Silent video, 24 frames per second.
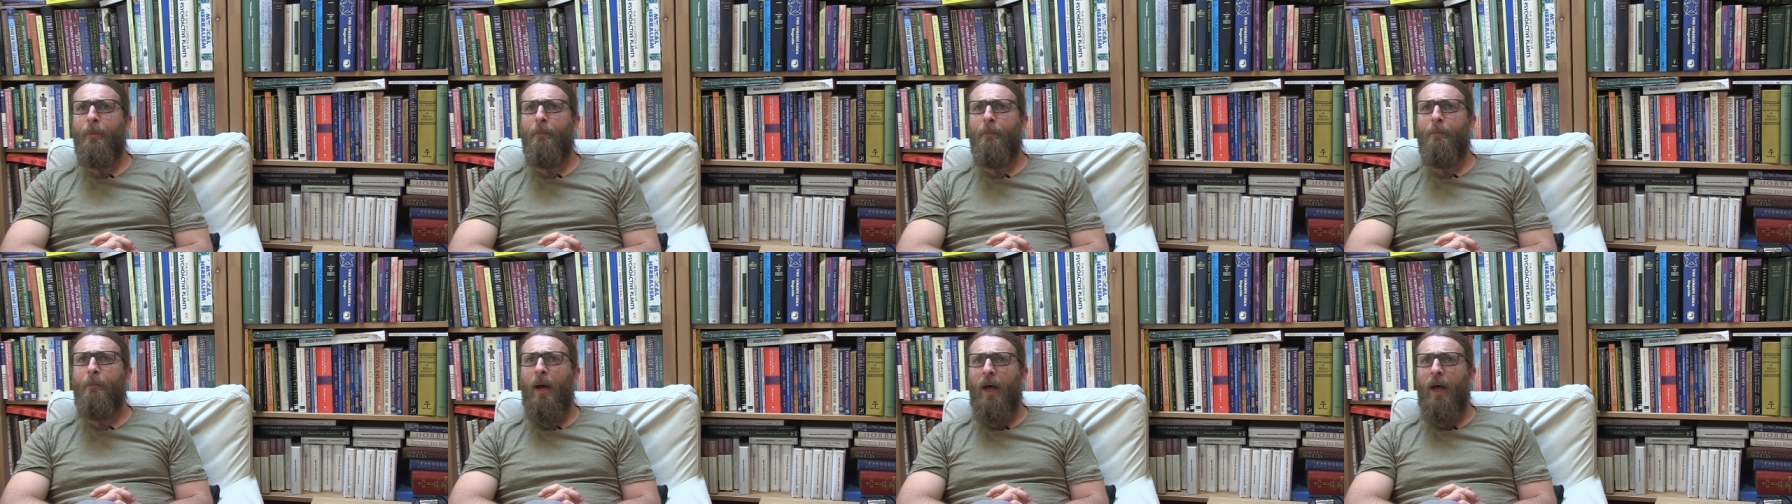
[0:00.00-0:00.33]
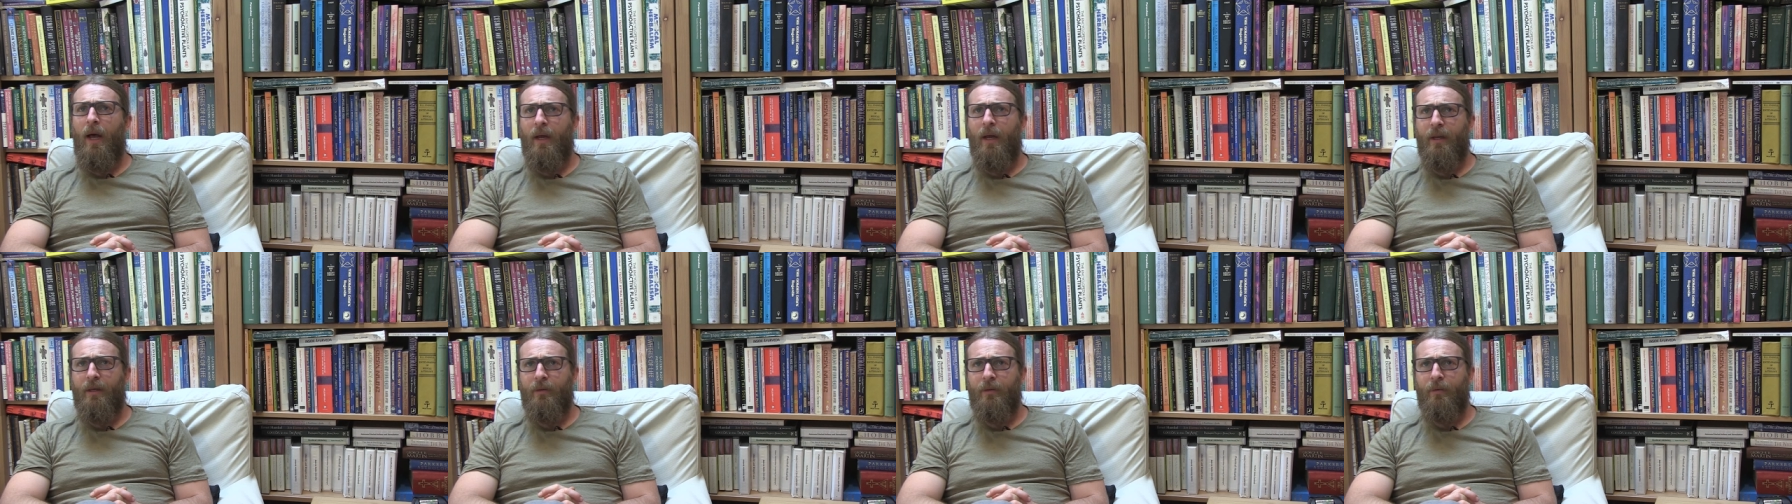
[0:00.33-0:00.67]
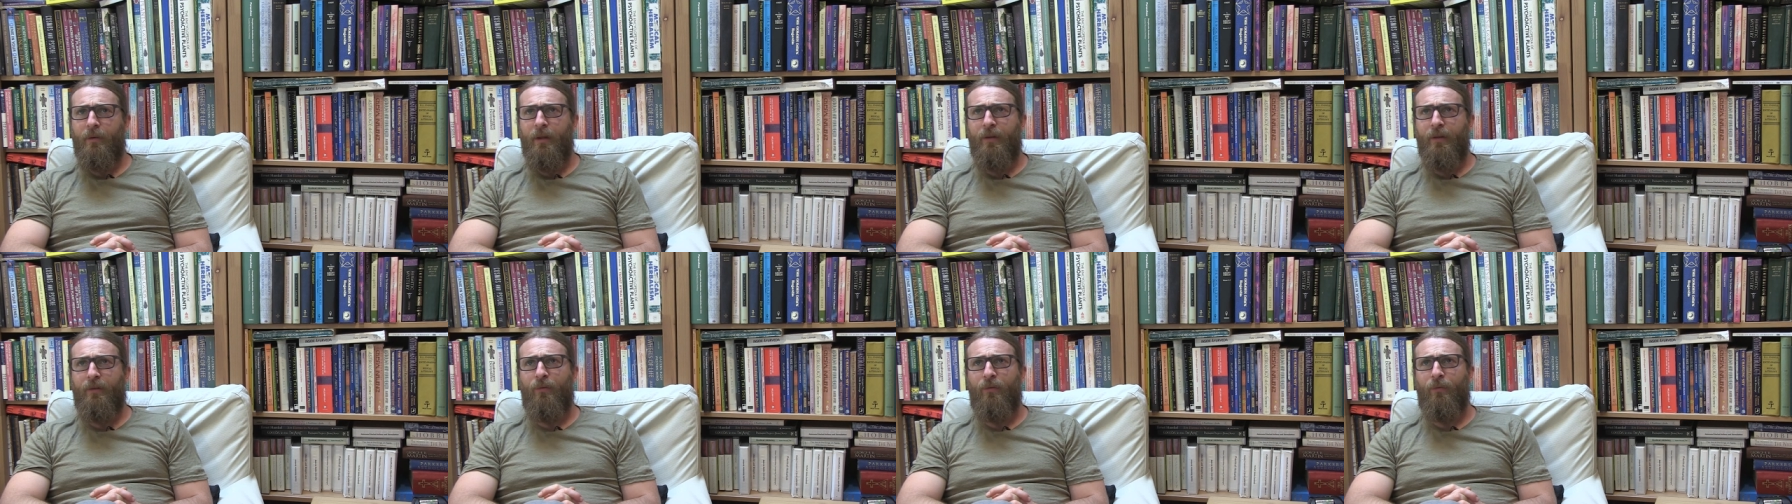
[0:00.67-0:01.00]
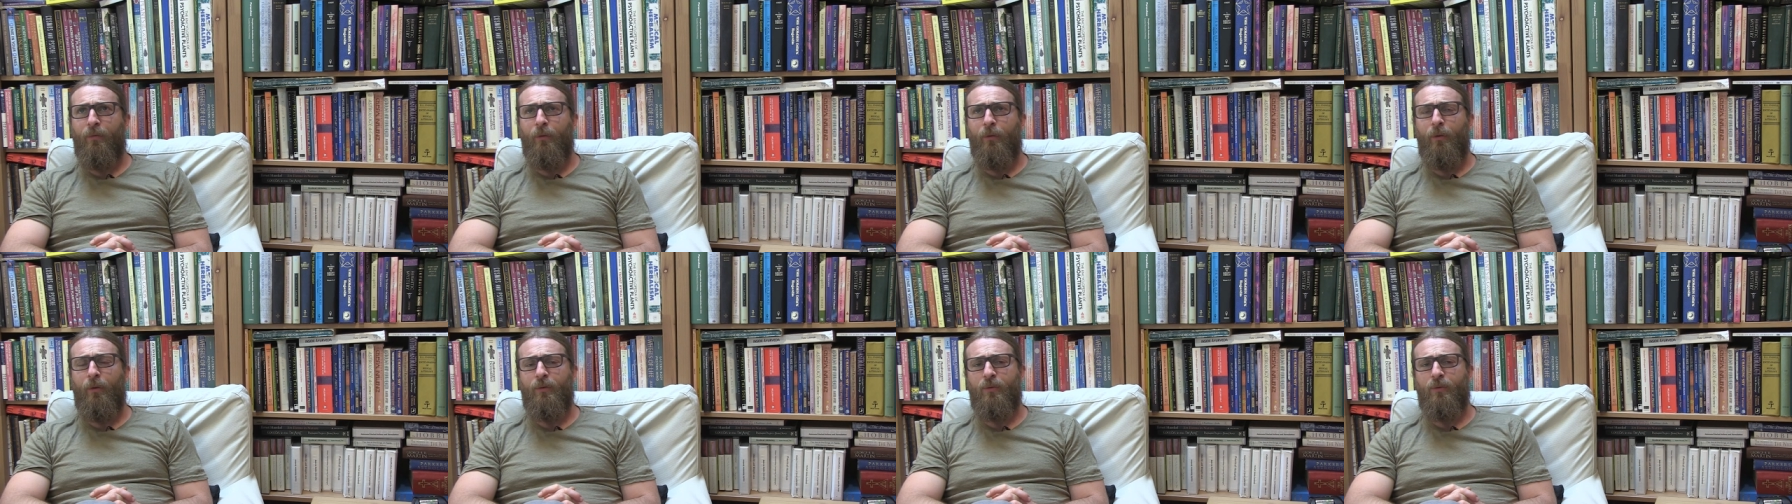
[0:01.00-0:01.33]
but it's
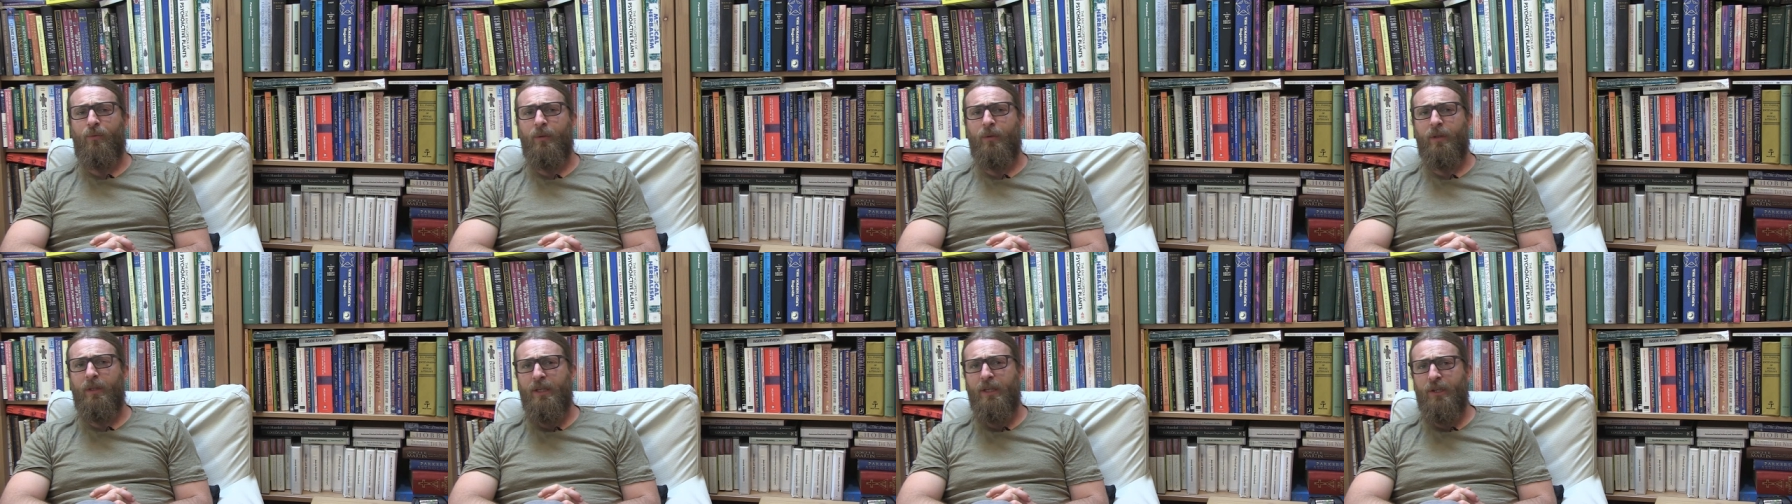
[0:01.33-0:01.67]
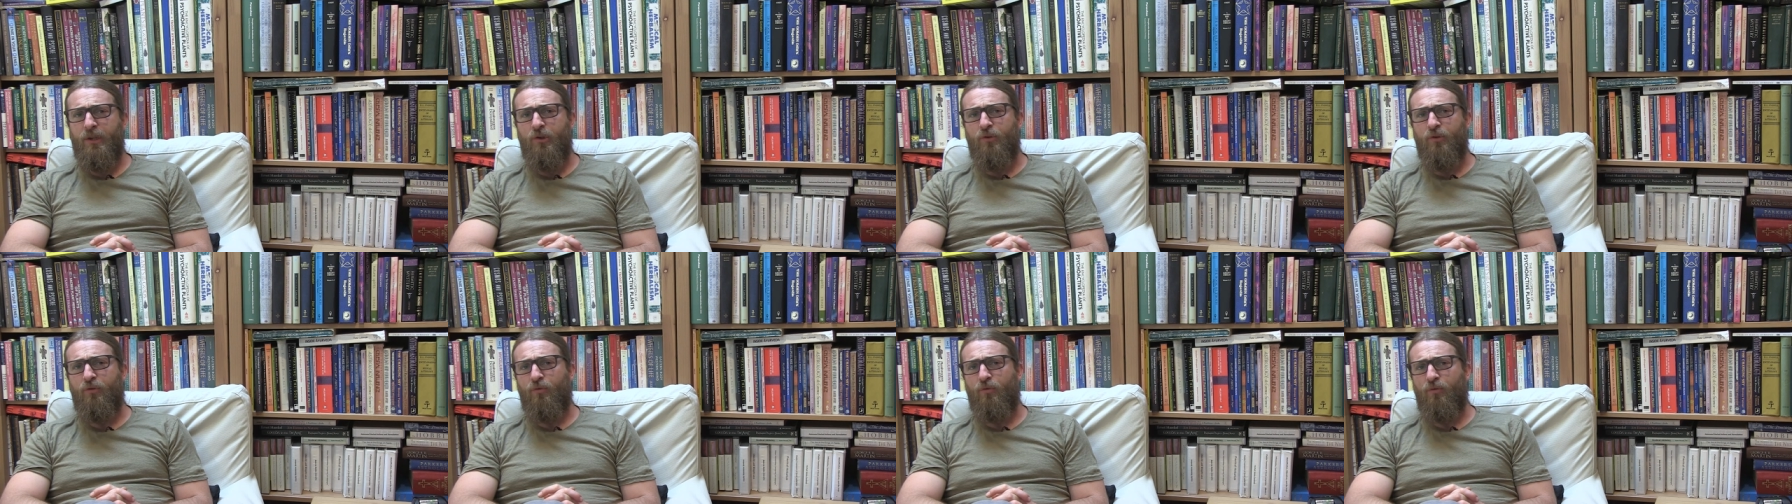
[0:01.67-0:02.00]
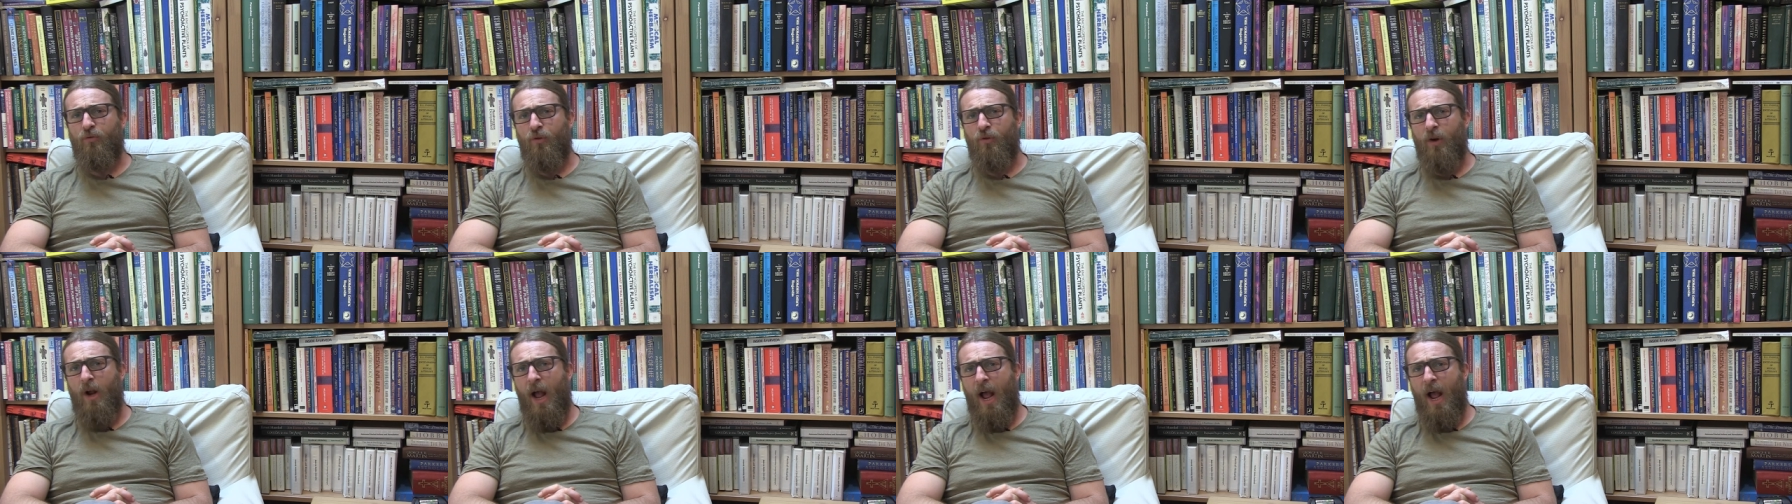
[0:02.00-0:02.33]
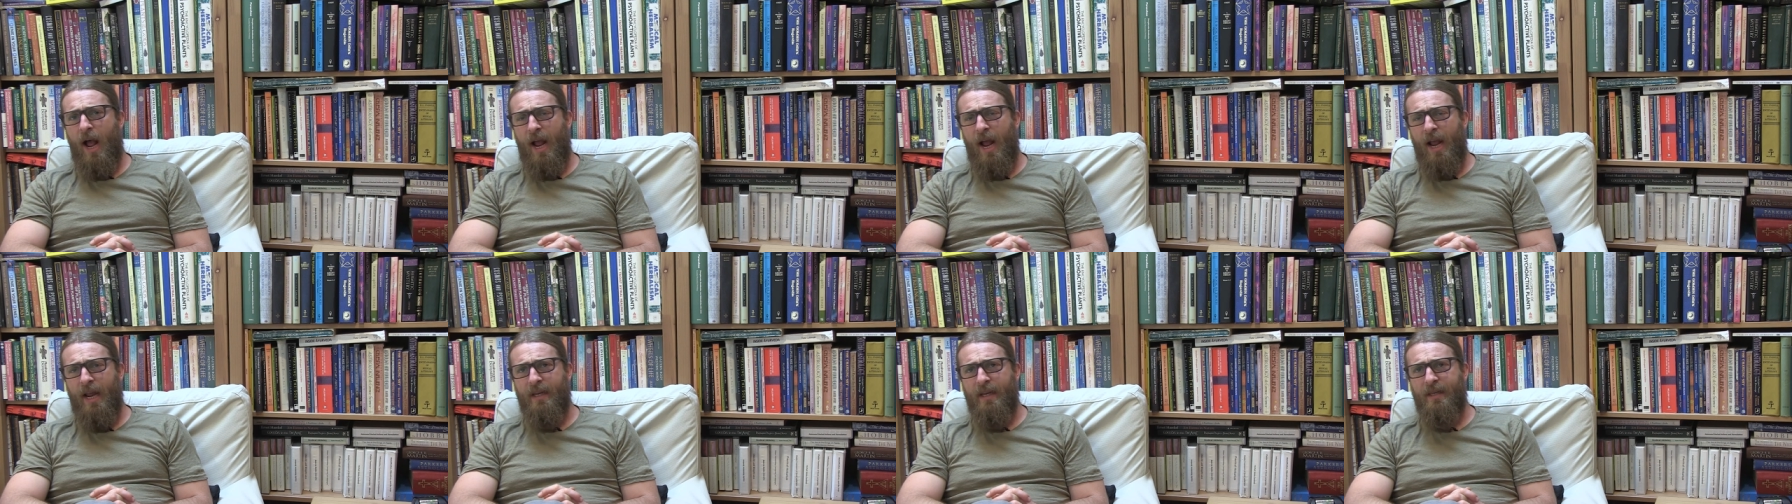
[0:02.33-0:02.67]
for those really
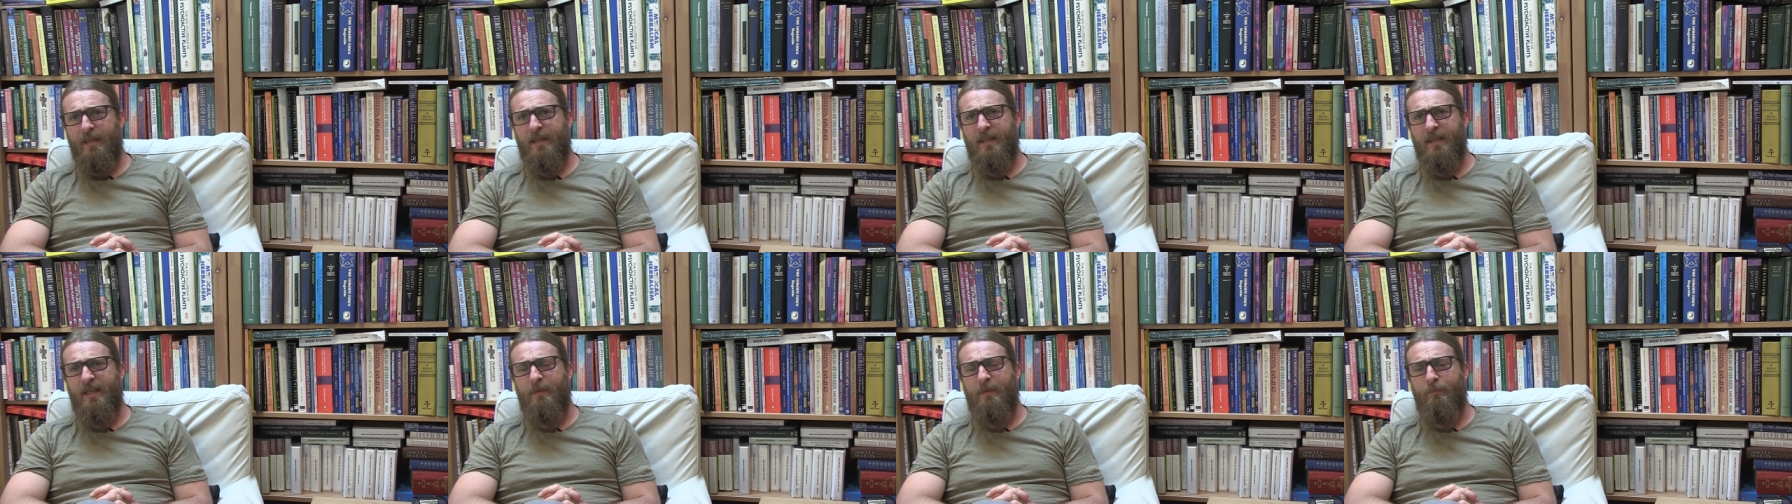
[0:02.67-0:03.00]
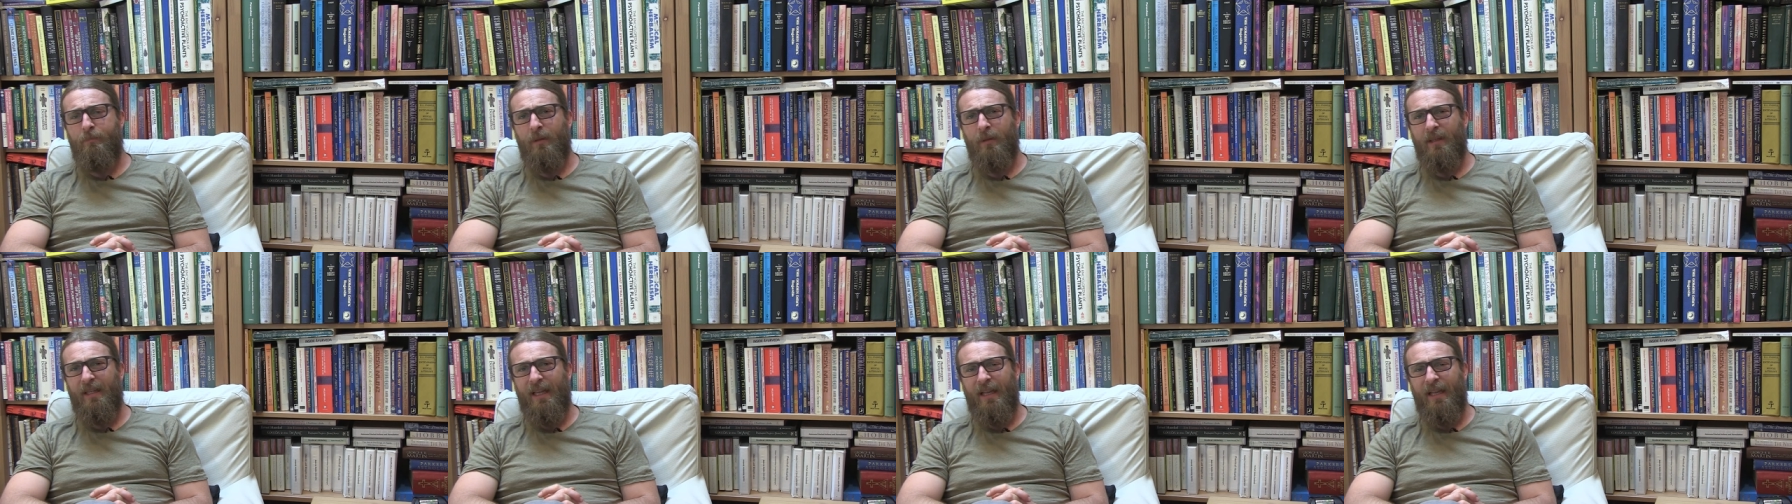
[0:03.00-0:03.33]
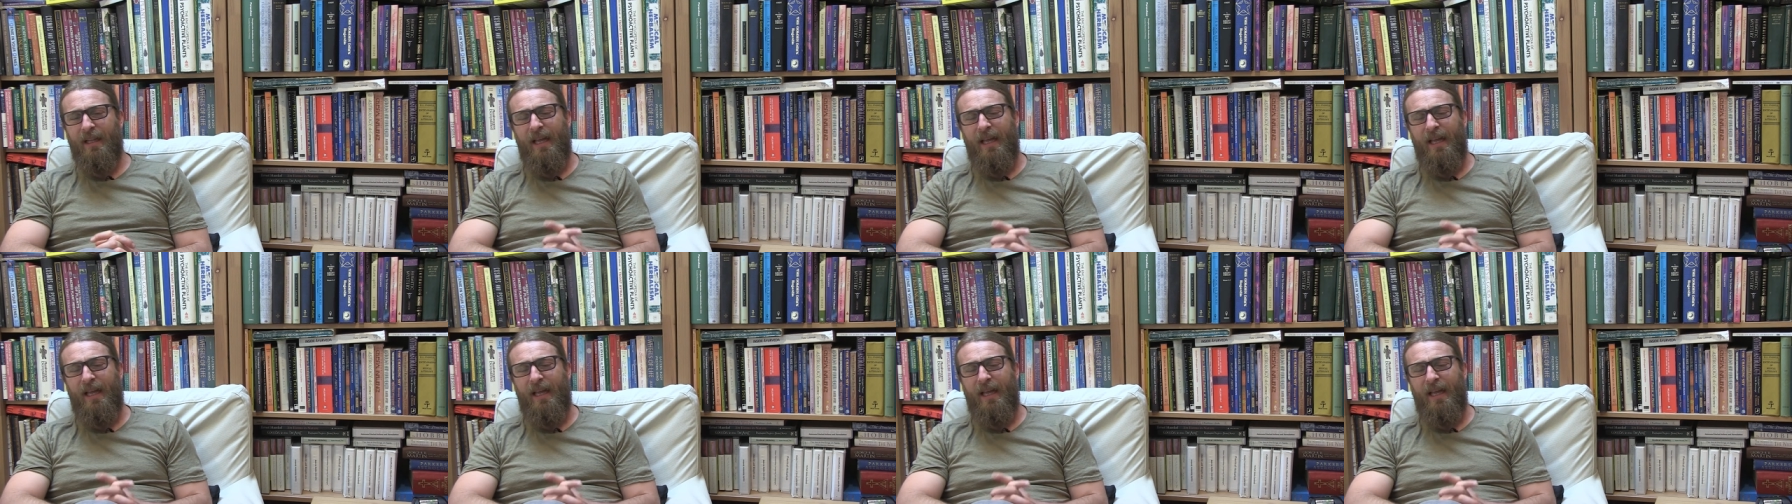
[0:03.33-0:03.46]
dry split,